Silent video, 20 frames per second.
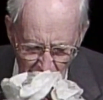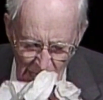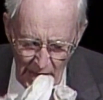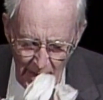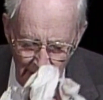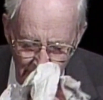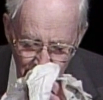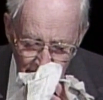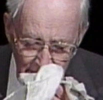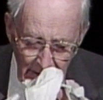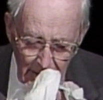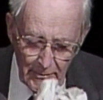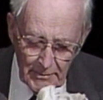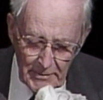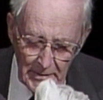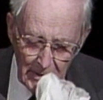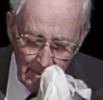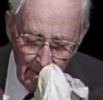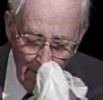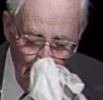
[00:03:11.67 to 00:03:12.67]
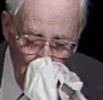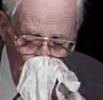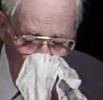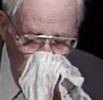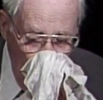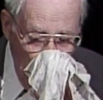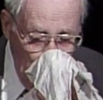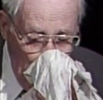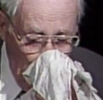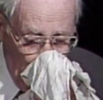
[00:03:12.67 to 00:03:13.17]
If iniquity
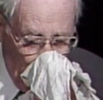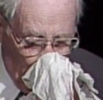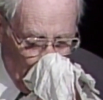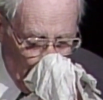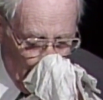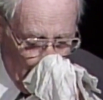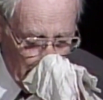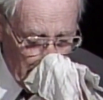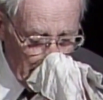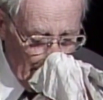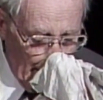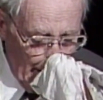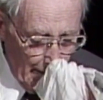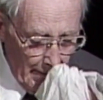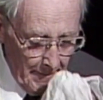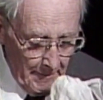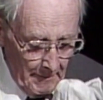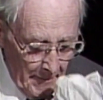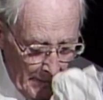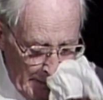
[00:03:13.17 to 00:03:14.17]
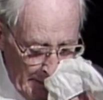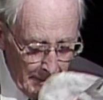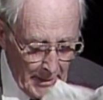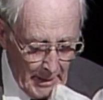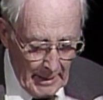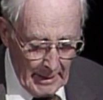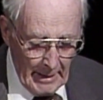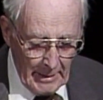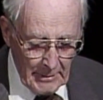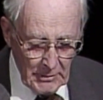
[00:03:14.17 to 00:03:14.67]
shall be in the
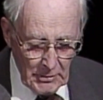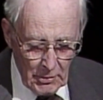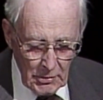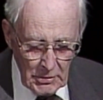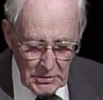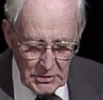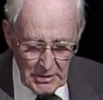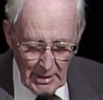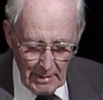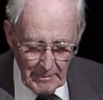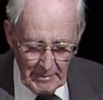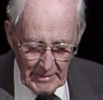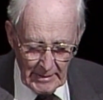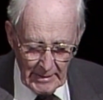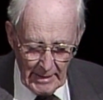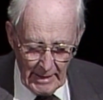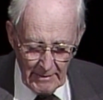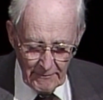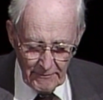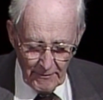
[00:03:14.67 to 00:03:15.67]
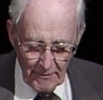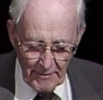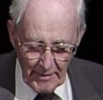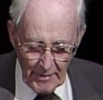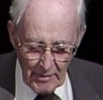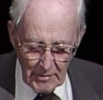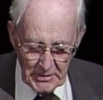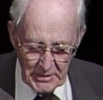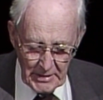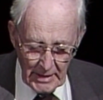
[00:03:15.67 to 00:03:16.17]
land, cursed shall be the land for
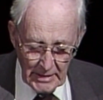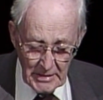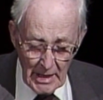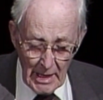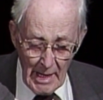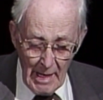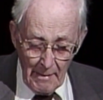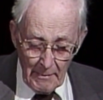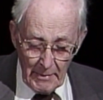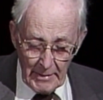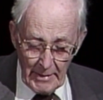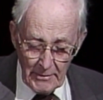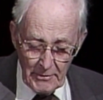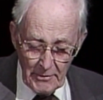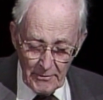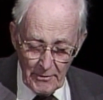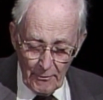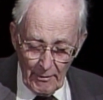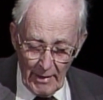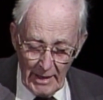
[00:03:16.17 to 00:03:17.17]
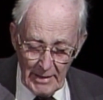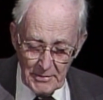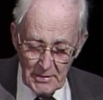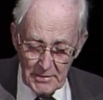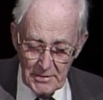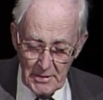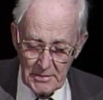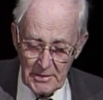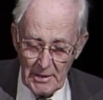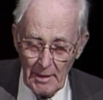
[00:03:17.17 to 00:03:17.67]
their sakes, but unto the
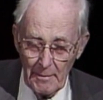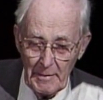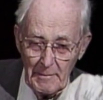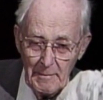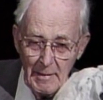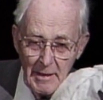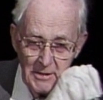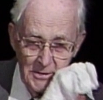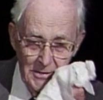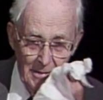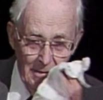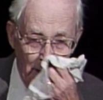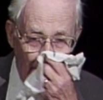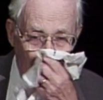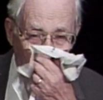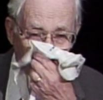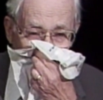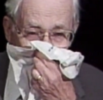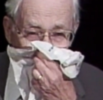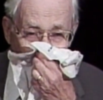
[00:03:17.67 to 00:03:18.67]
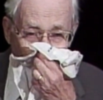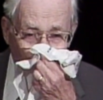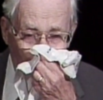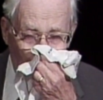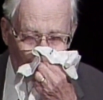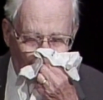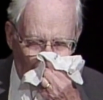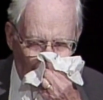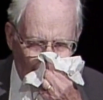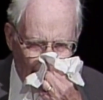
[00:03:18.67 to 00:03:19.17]
righteous it shall be blessed.
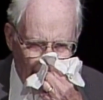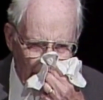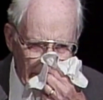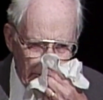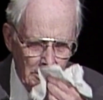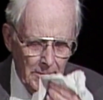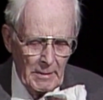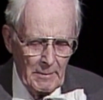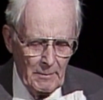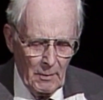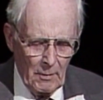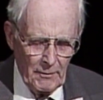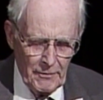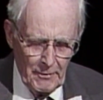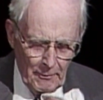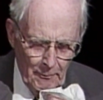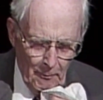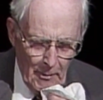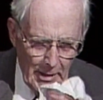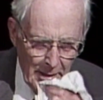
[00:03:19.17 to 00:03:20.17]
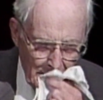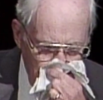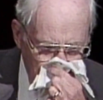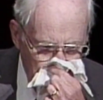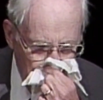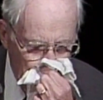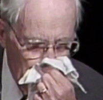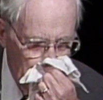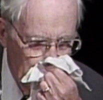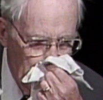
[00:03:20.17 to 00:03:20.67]
It shall be both at once,
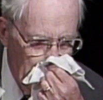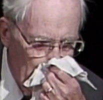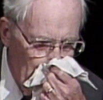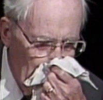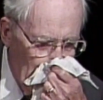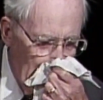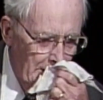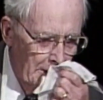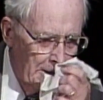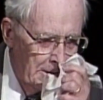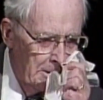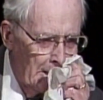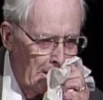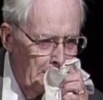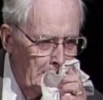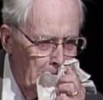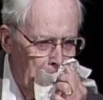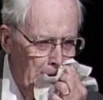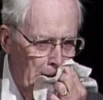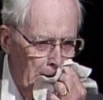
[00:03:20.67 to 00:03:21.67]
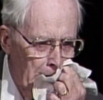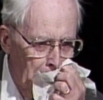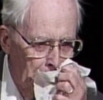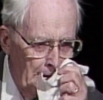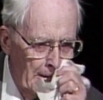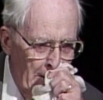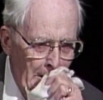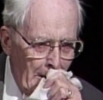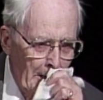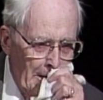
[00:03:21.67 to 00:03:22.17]
the righteous and the cursed.
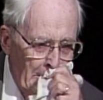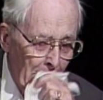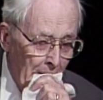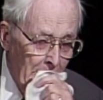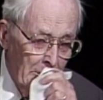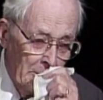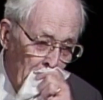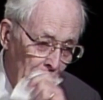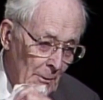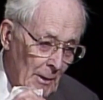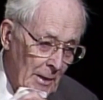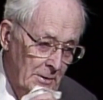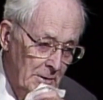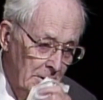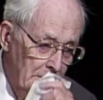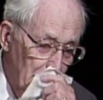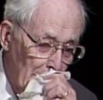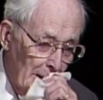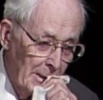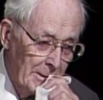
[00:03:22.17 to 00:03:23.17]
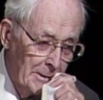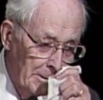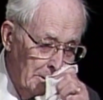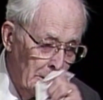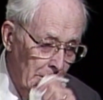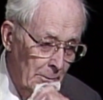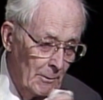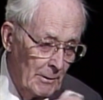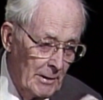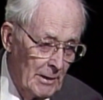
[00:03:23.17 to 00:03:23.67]
To the righteous blessed, to
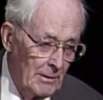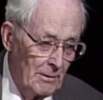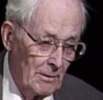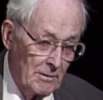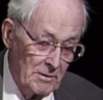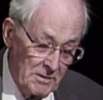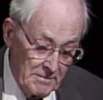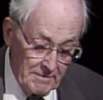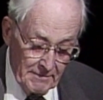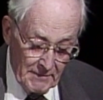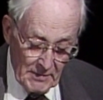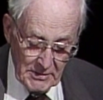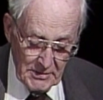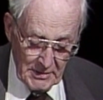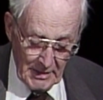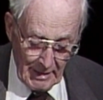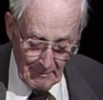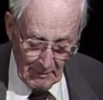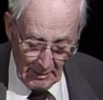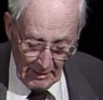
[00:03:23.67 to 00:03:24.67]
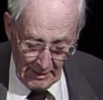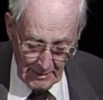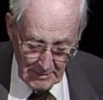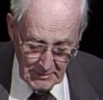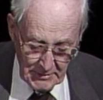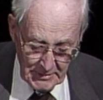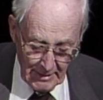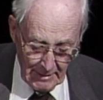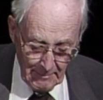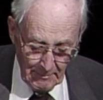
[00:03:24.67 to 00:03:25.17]
the wicked cursed. Same land,
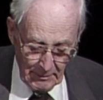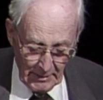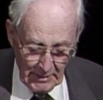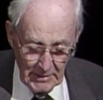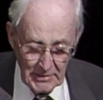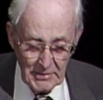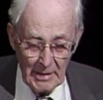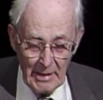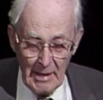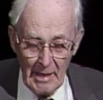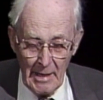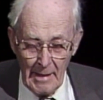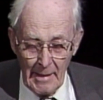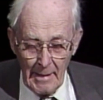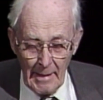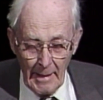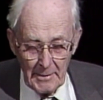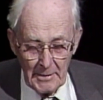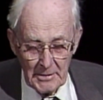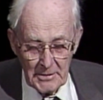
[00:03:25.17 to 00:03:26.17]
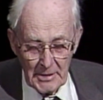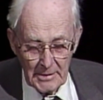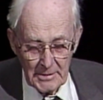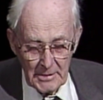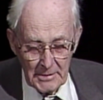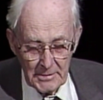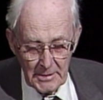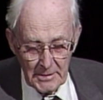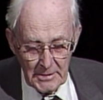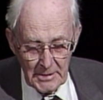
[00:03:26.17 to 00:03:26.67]
same place. And he says
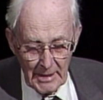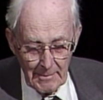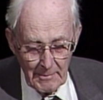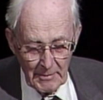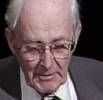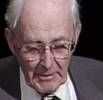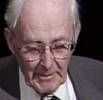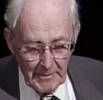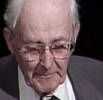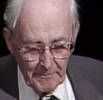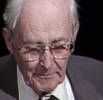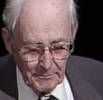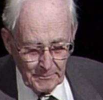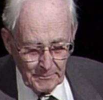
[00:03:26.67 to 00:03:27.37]
it's the same thing.